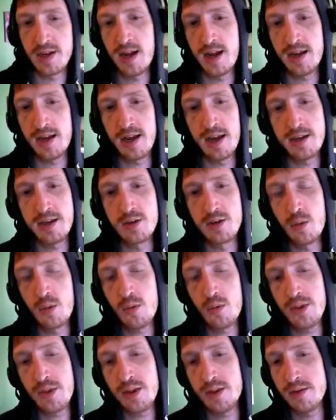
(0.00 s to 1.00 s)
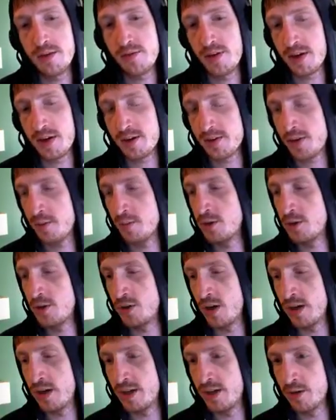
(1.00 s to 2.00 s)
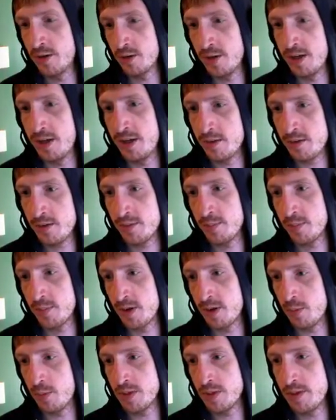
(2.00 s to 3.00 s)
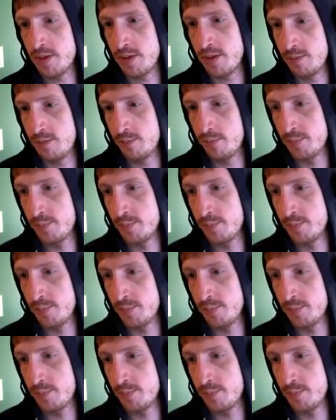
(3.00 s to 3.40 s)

I don't think it affects how much a healer heals, but I wish it did.